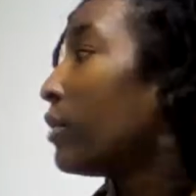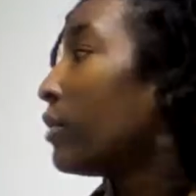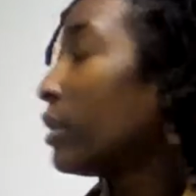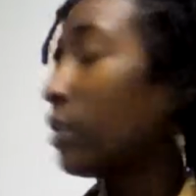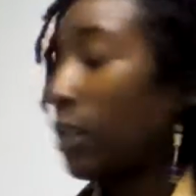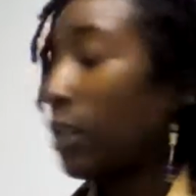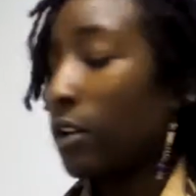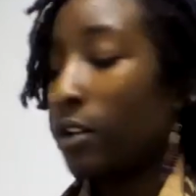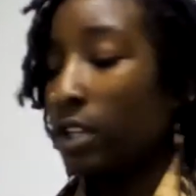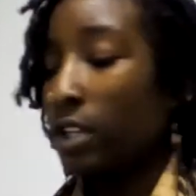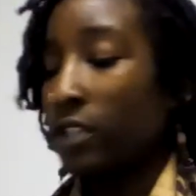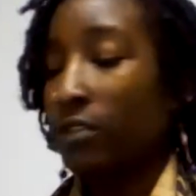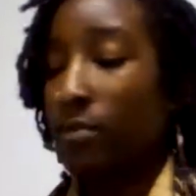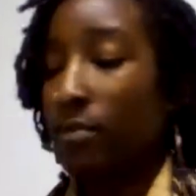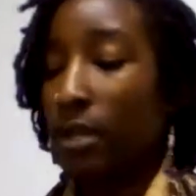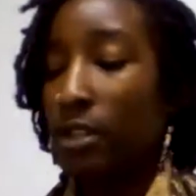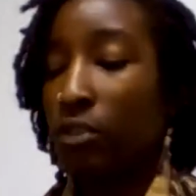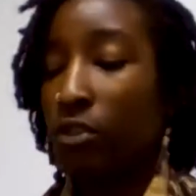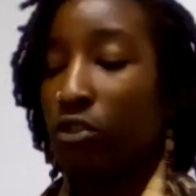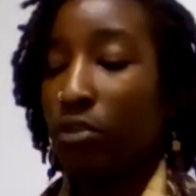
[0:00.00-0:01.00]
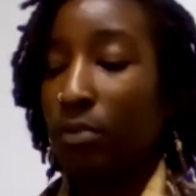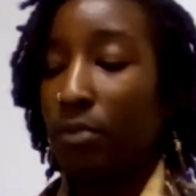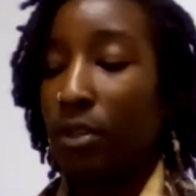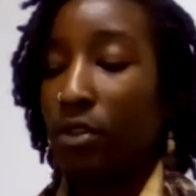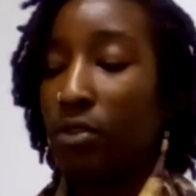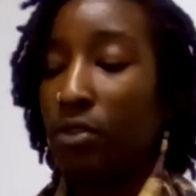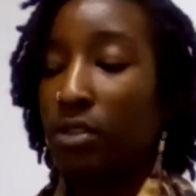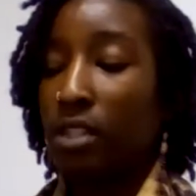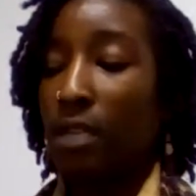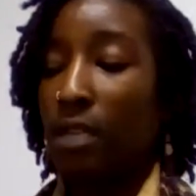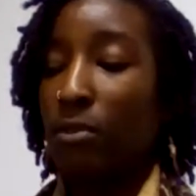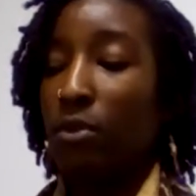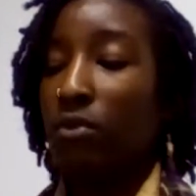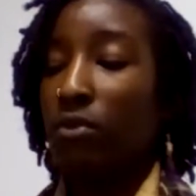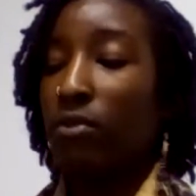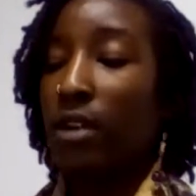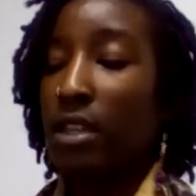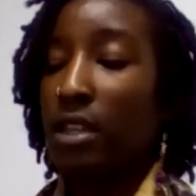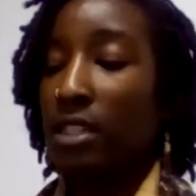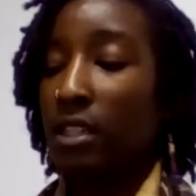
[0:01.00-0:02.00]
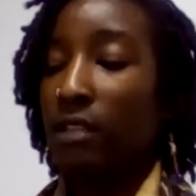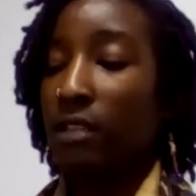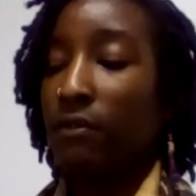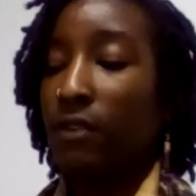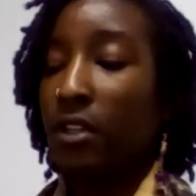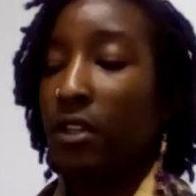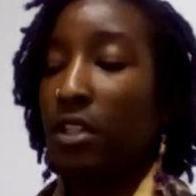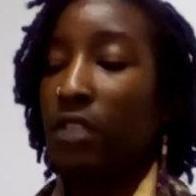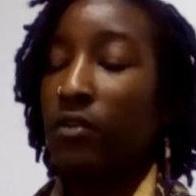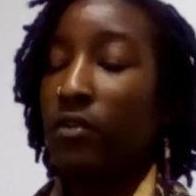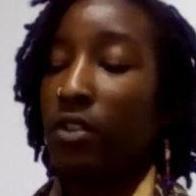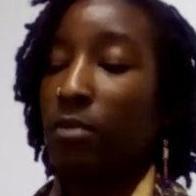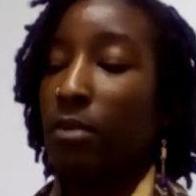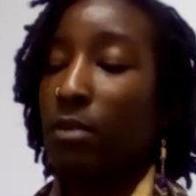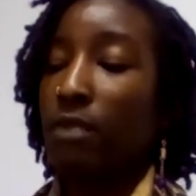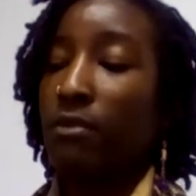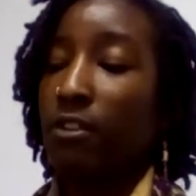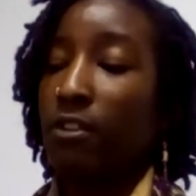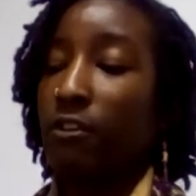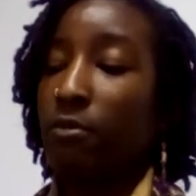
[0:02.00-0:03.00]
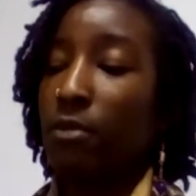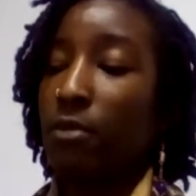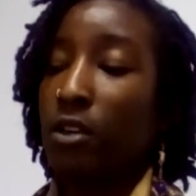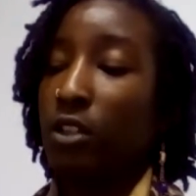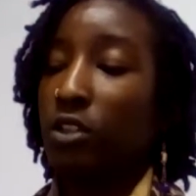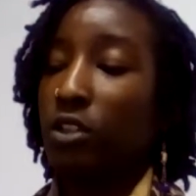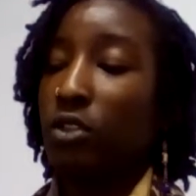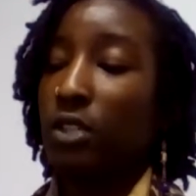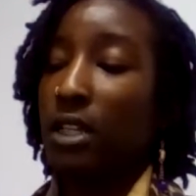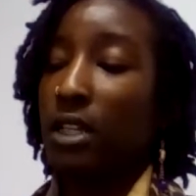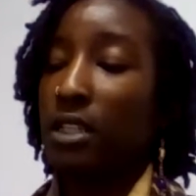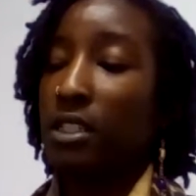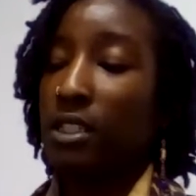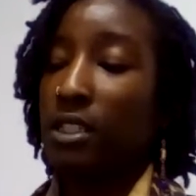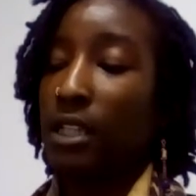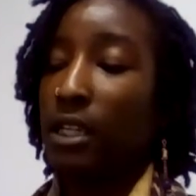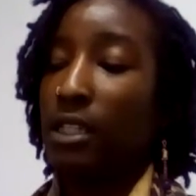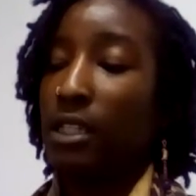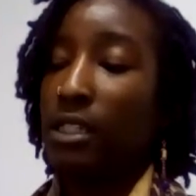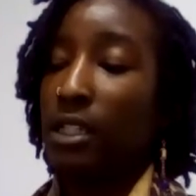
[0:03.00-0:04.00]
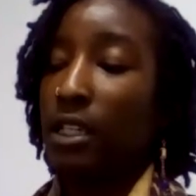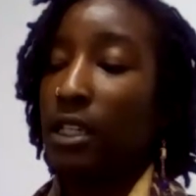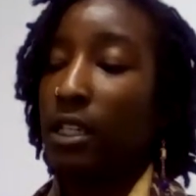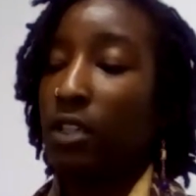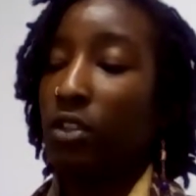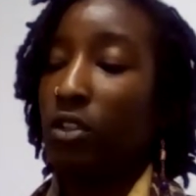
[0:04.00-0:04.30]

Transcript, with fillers: three cards for my Scorpio, Sun, Moon, Rising, and Venus for the month of March 2019.